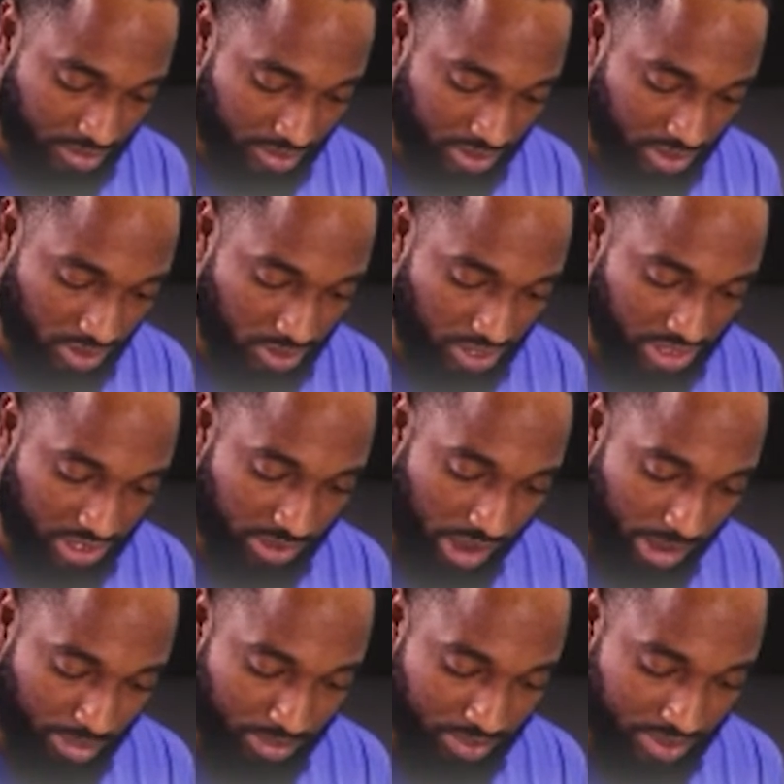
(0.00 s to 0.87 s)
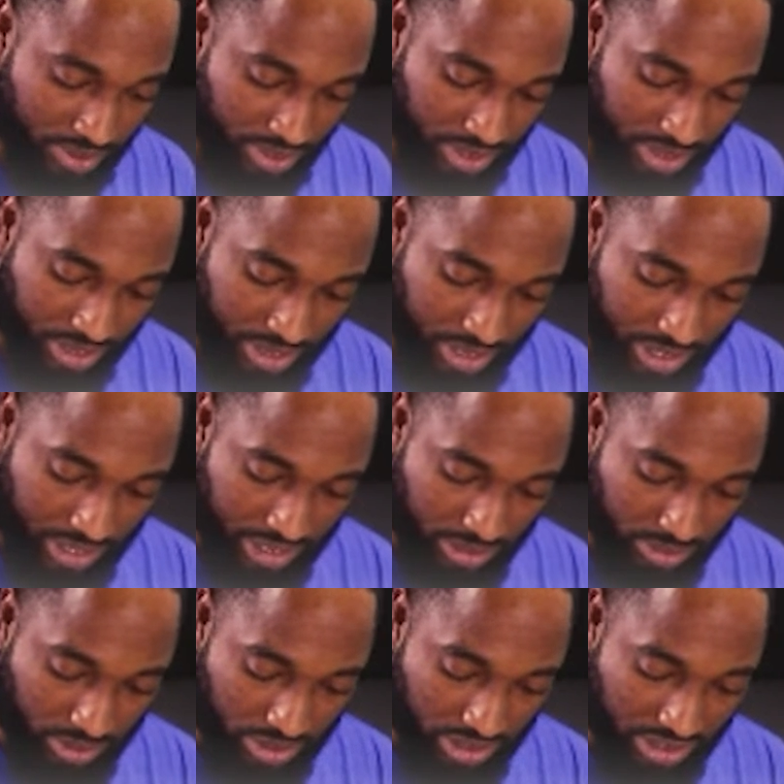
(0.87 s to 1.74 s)
See how they swapped?
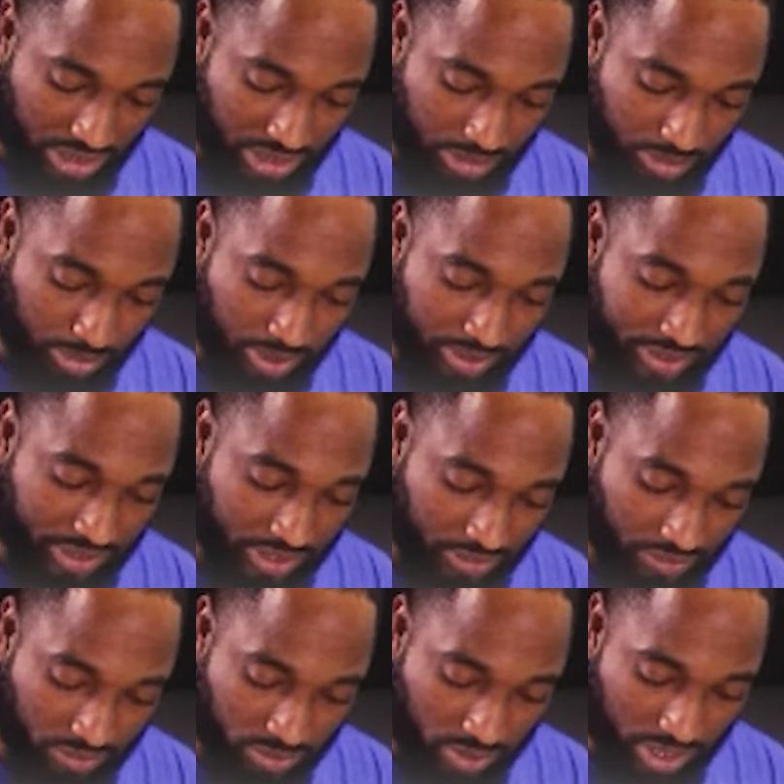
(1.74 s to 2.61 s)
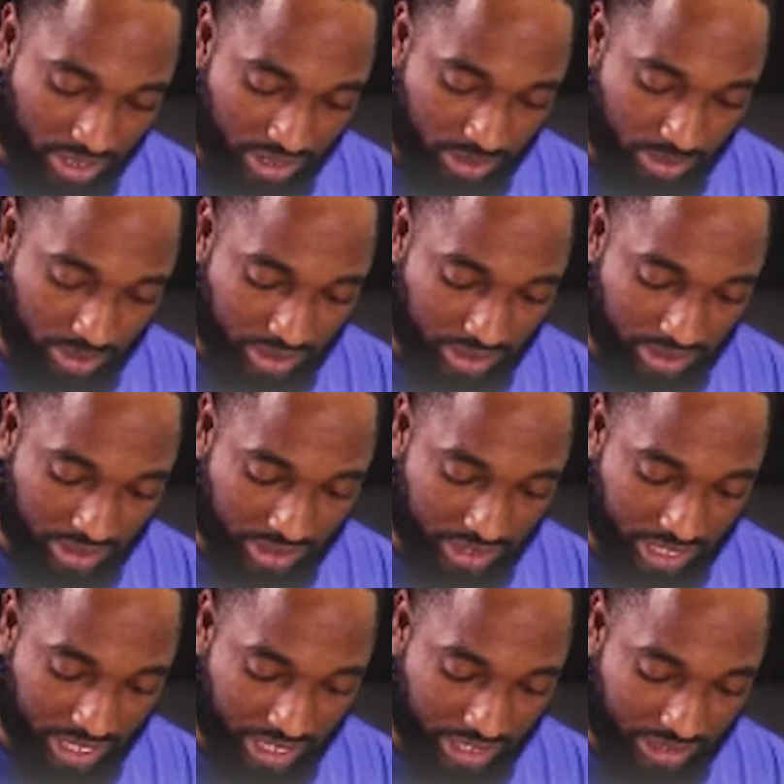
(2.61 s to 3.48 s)
This will turn to positive 2 and this will turn to
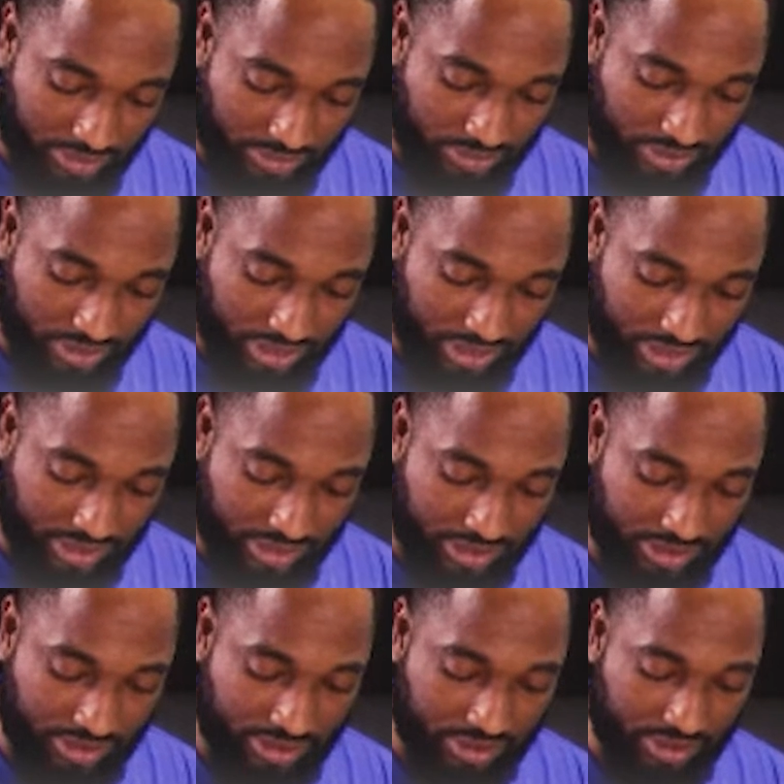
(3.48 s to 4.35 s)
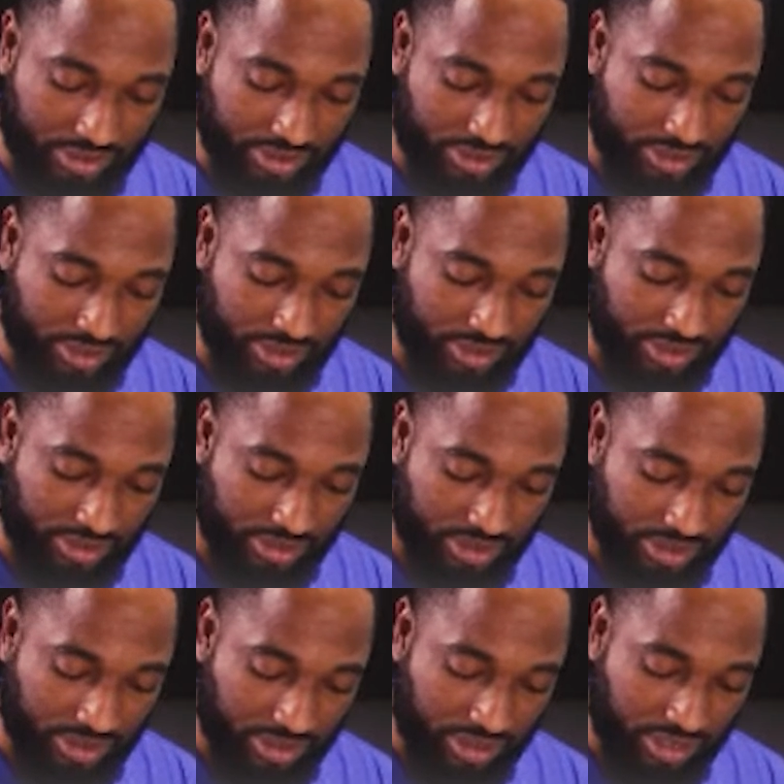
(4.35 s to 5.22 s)
negative 6.
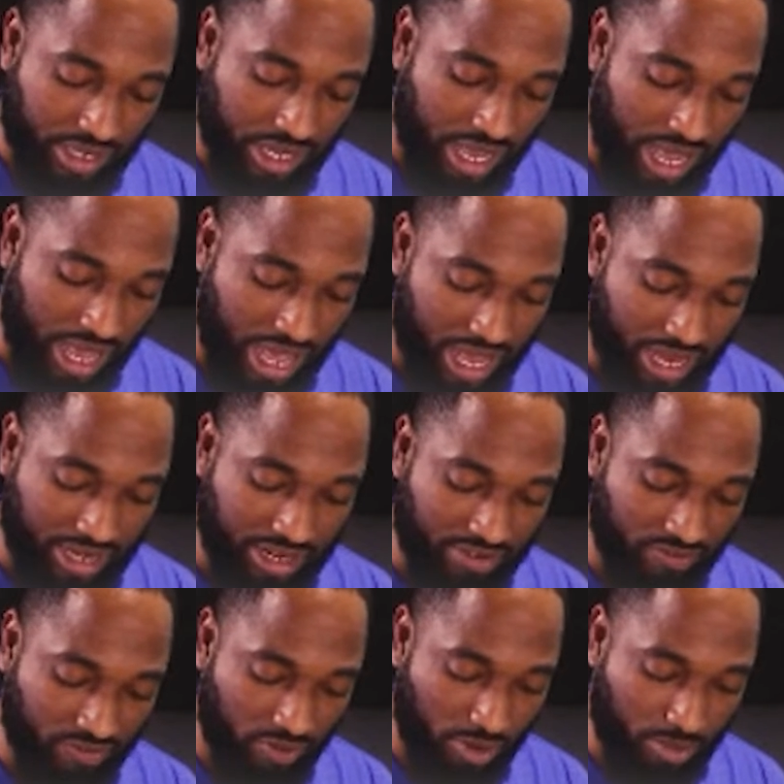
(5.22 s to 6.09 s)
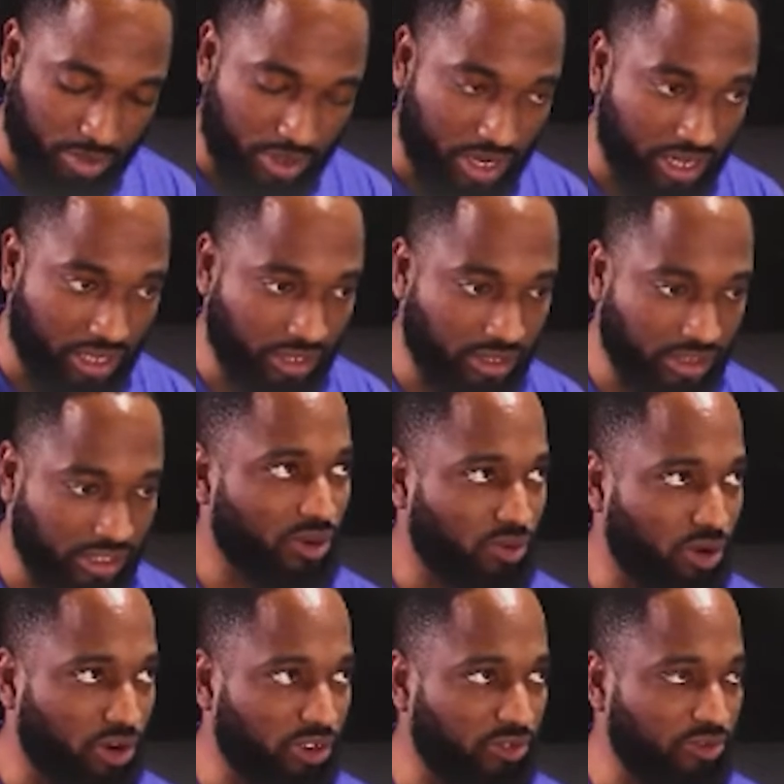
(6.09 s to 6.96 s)
And the formula,
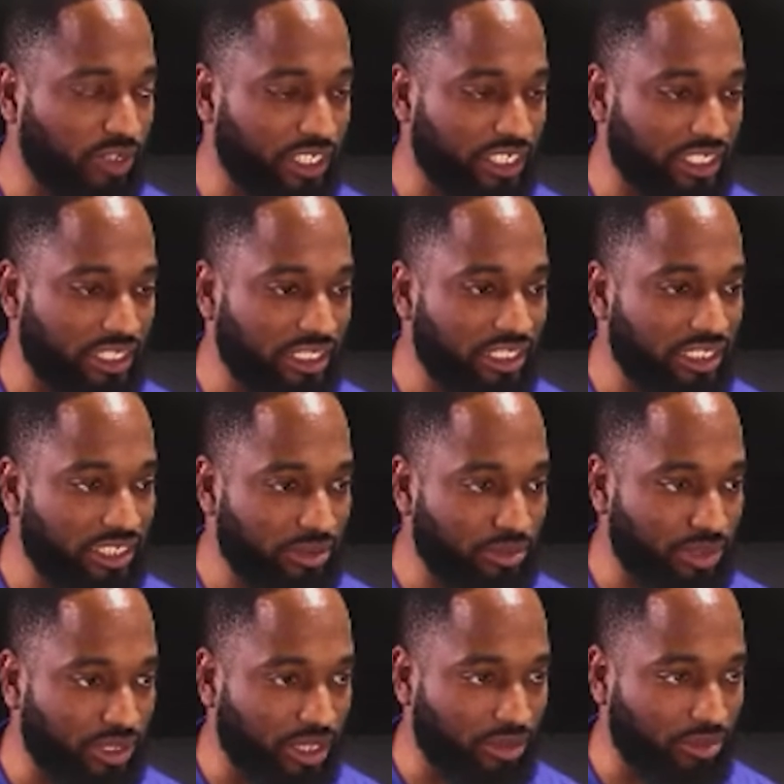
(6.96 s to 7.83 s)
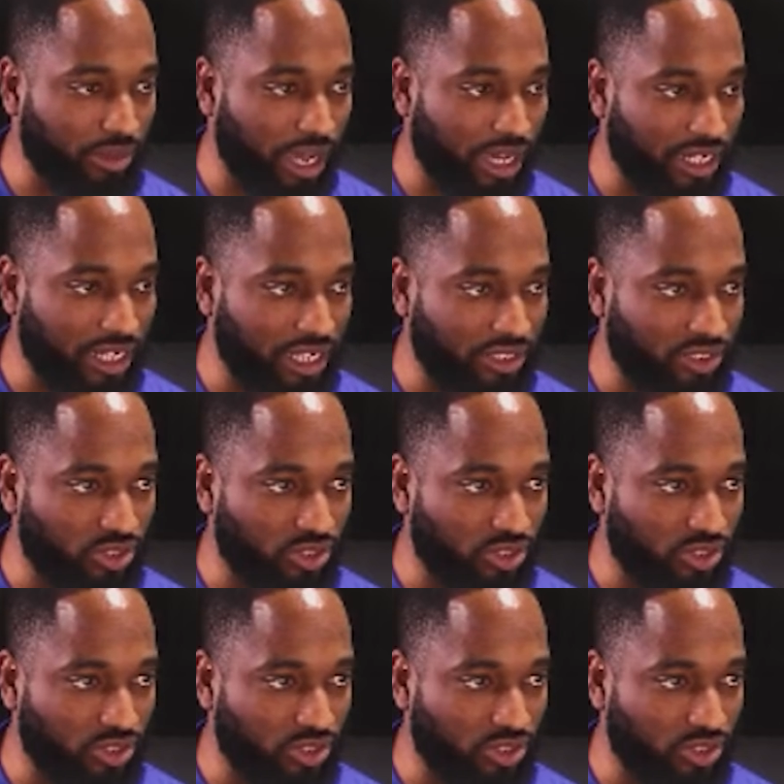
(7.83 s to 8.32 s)
1 over the determinant by the